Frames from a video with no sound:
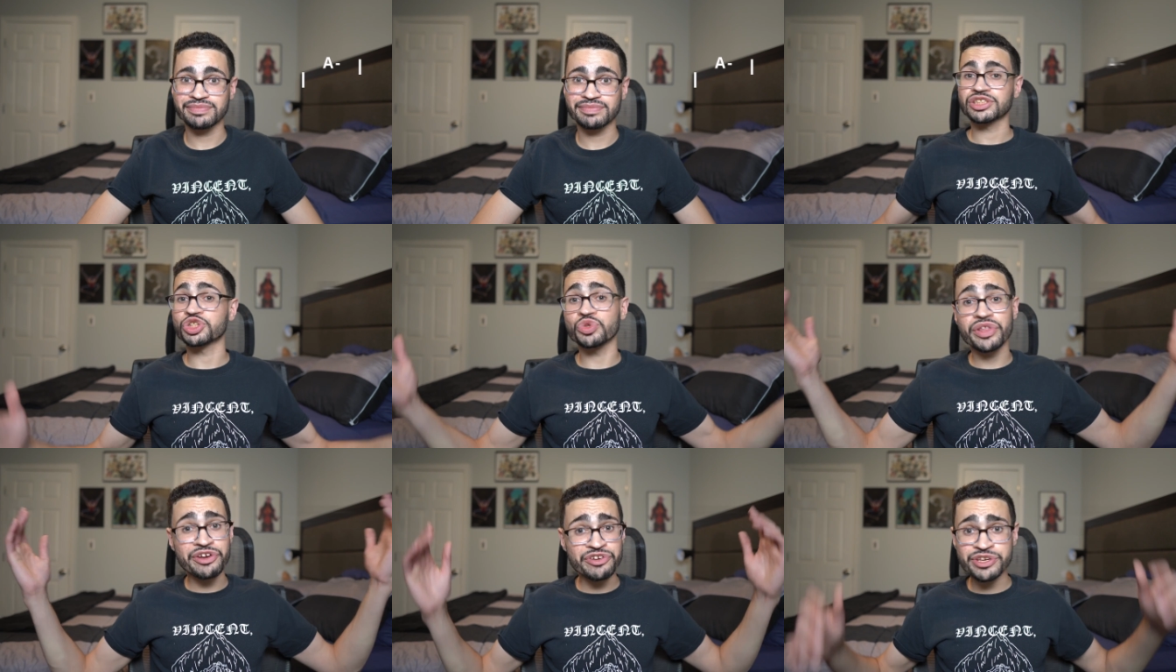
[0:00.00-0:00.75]
So
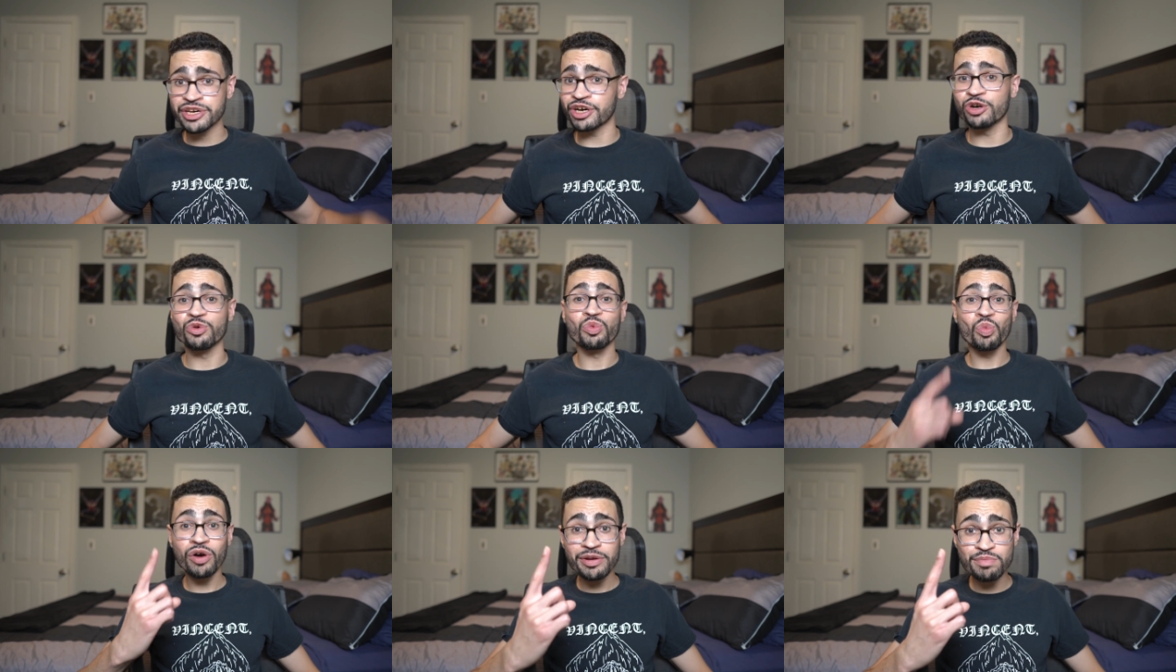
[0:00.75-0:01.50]
there you go,
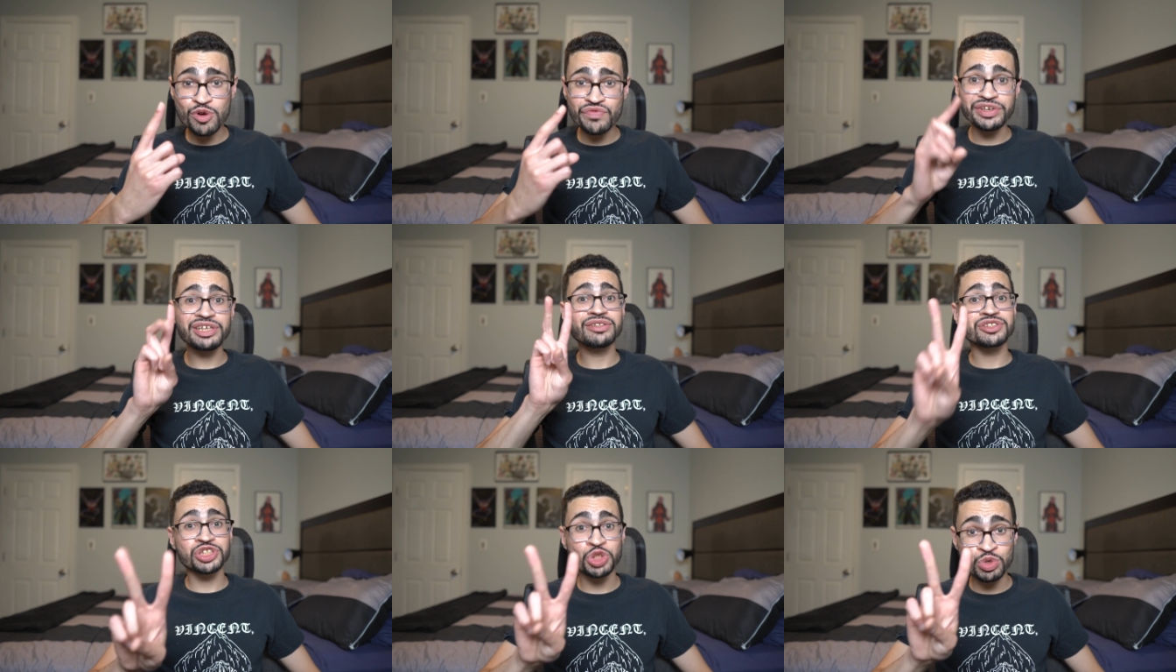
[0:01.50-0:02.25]
one
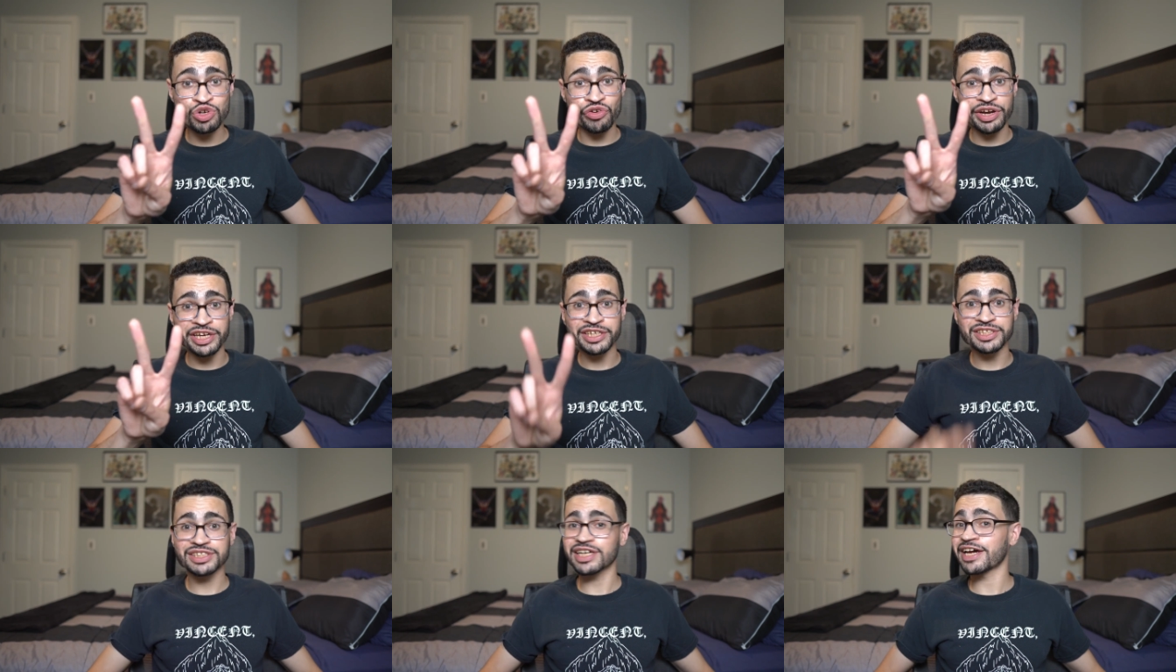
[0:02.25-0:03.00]
movie, two
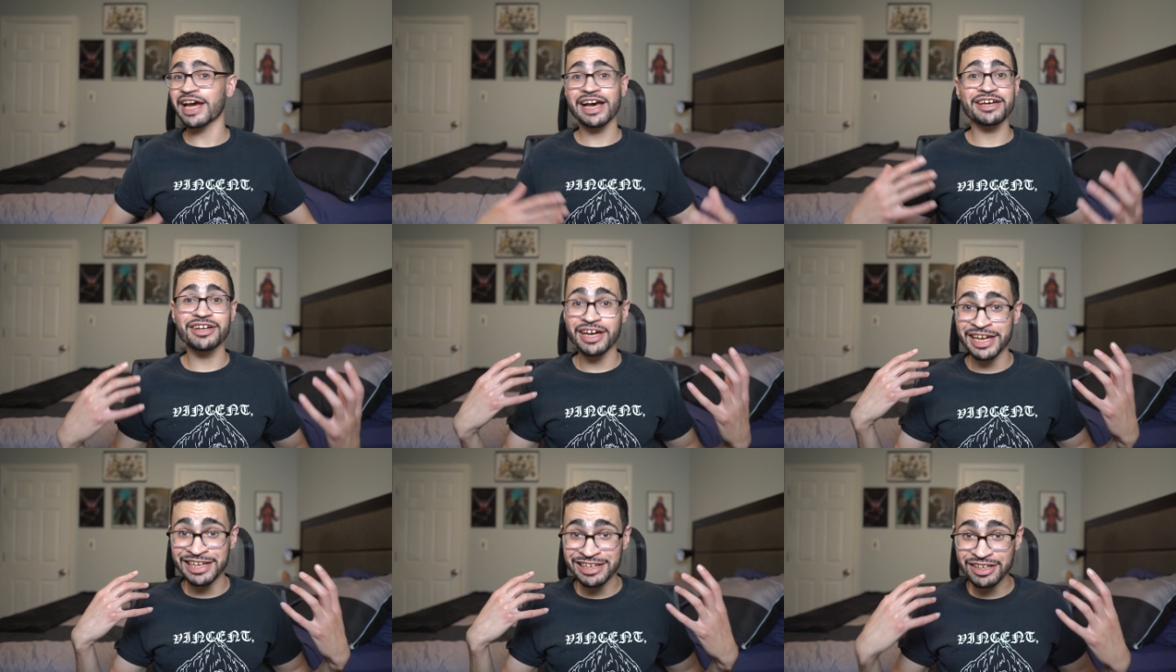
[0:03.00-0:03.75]
grades. I had
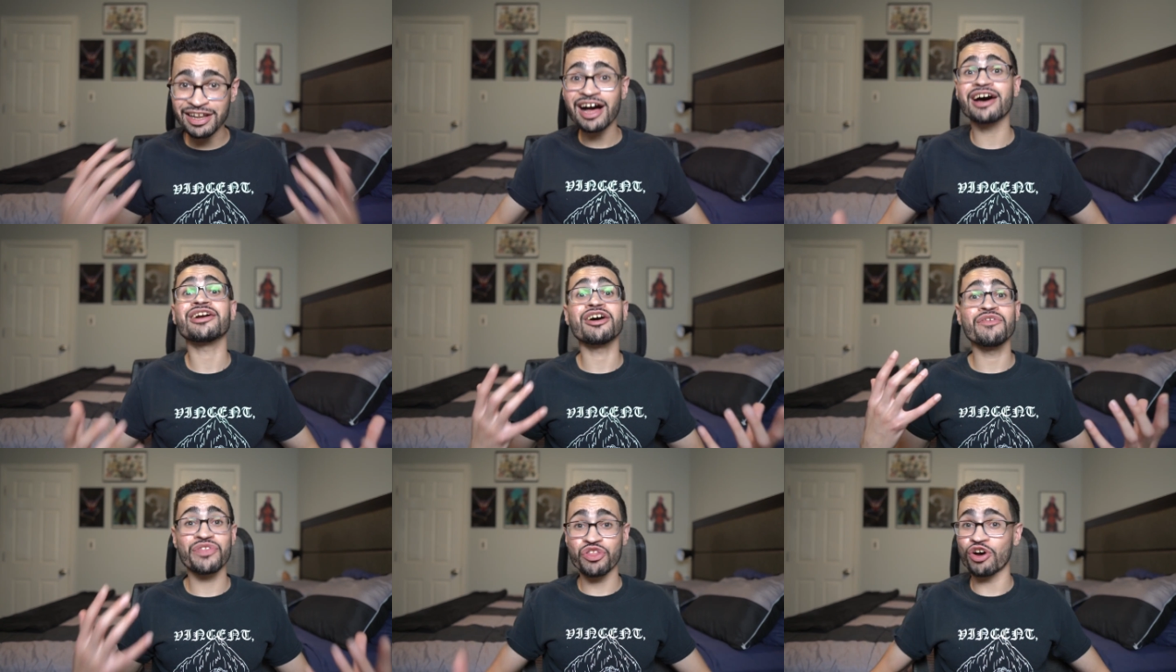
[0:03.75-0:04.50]
a lot
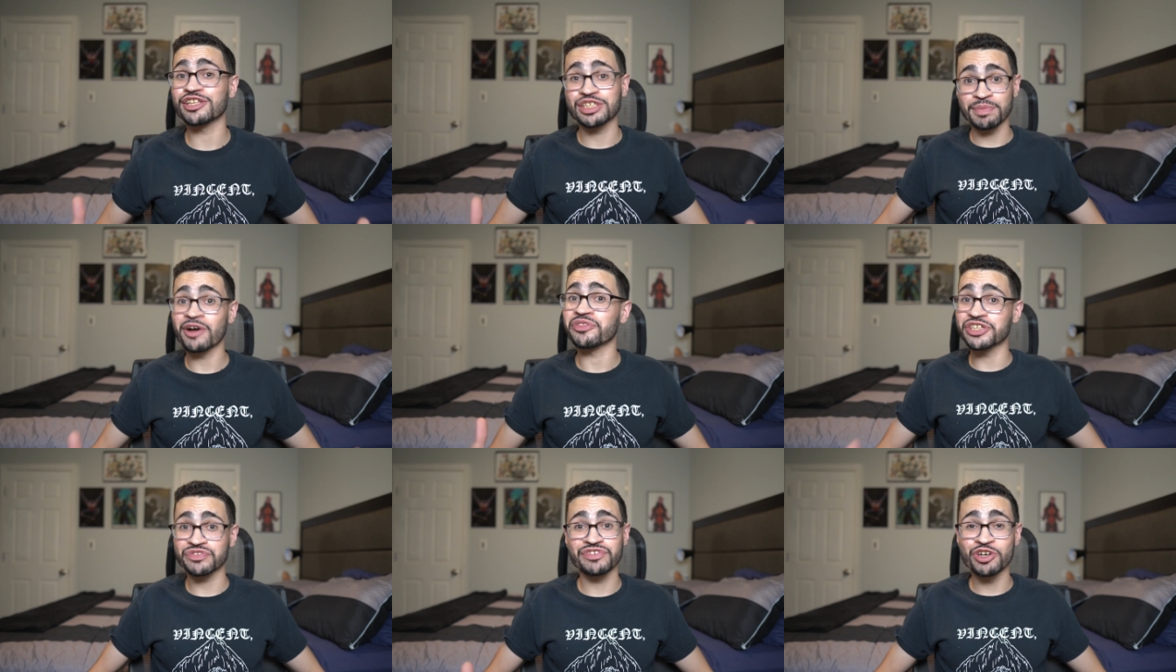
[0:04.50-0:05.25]
of thoughts about
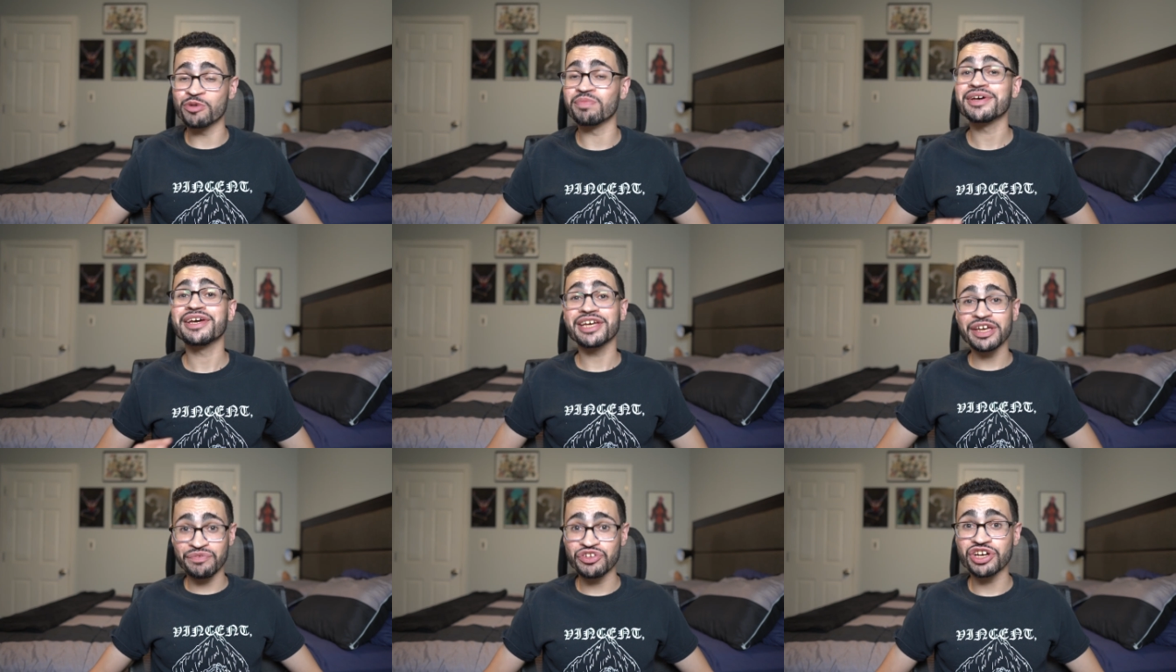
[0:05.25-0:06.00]
this film,
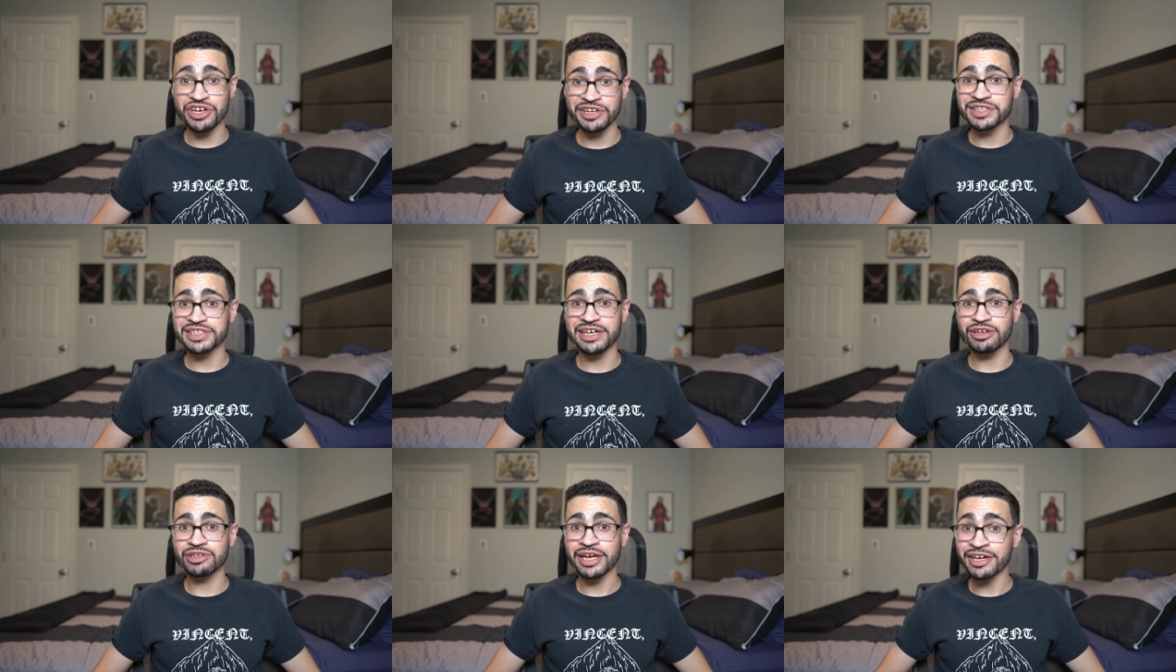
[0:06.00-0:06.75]
if you couldn't
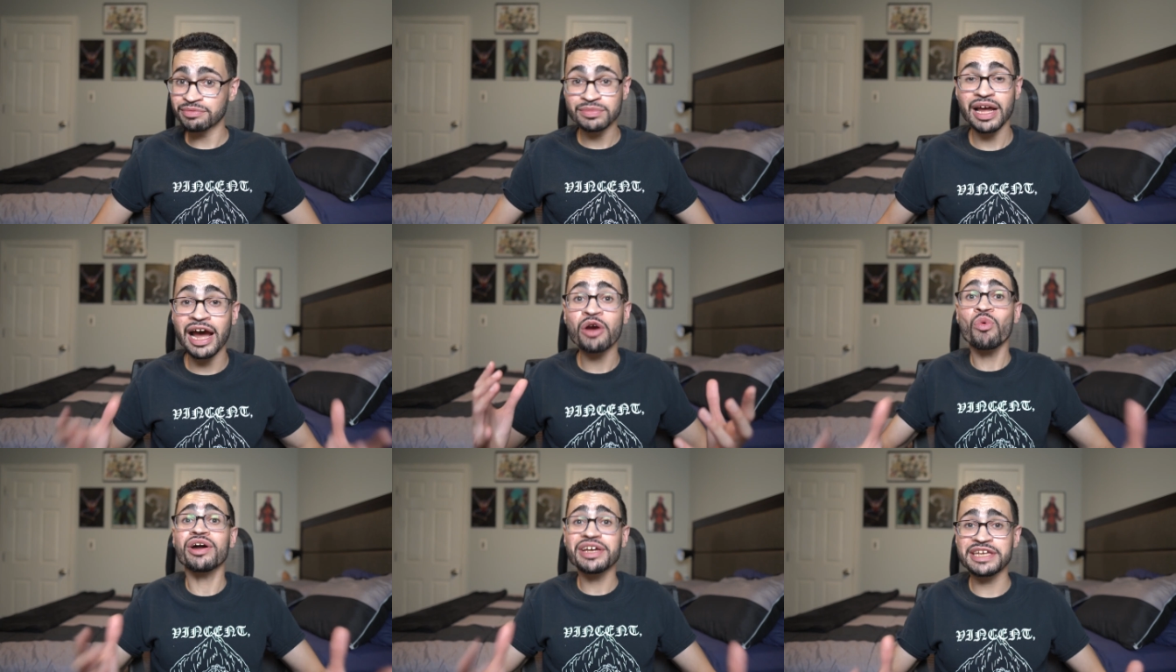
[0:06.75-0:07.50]
tell, and I
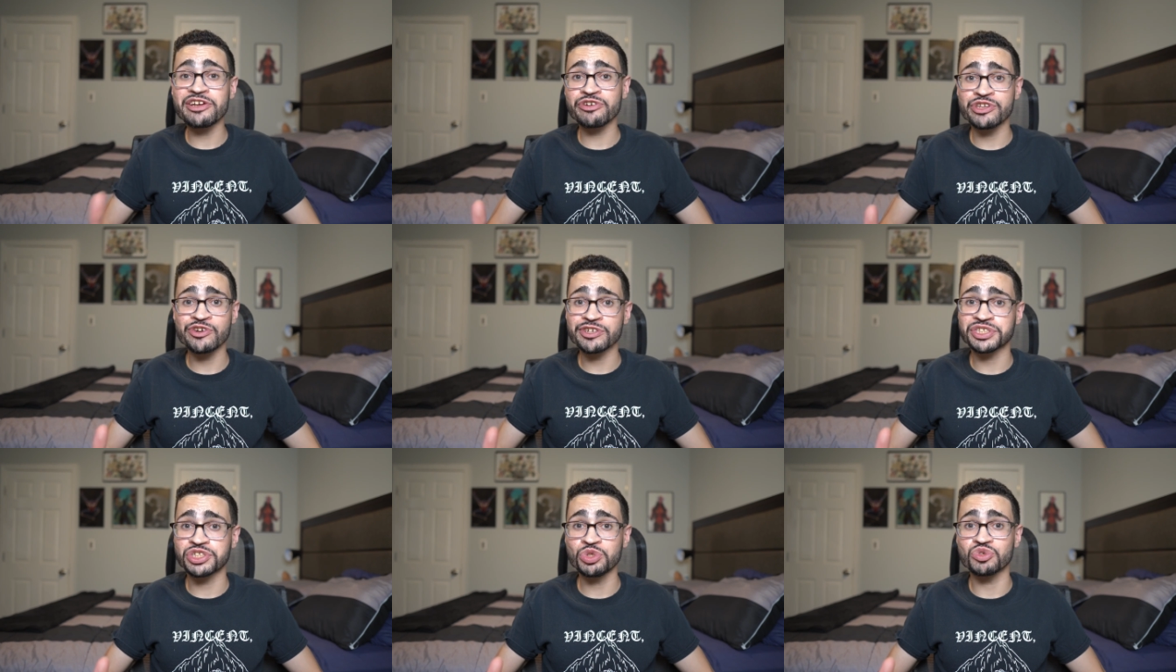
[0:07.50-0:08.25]
want to hear
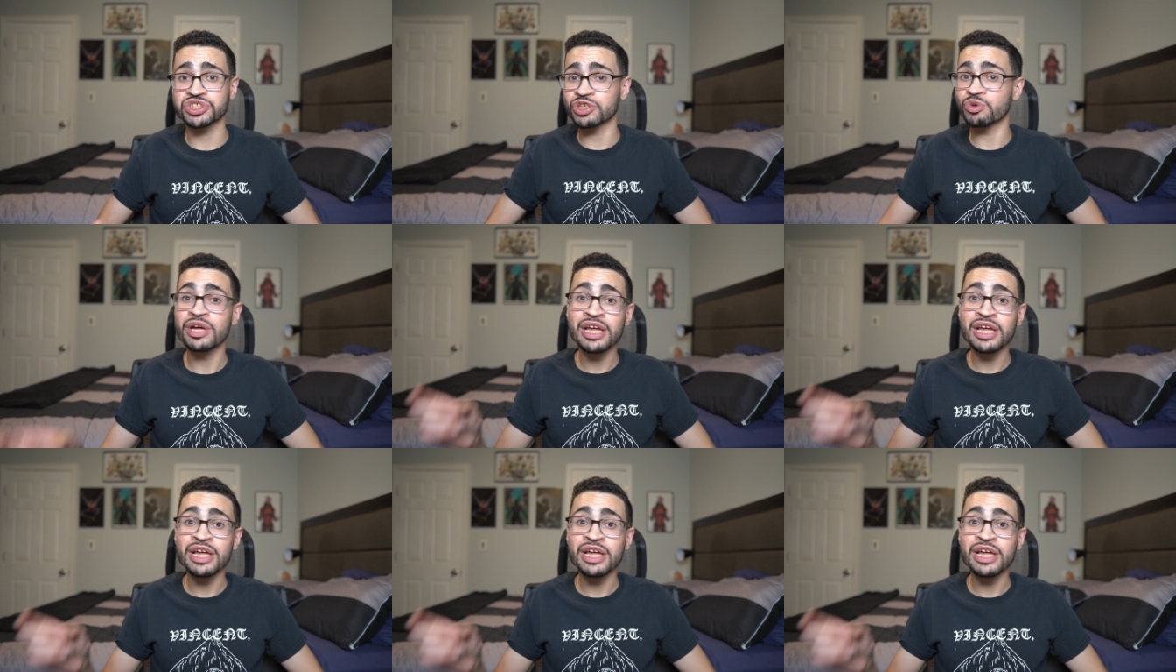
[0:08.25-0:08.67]
yours too, so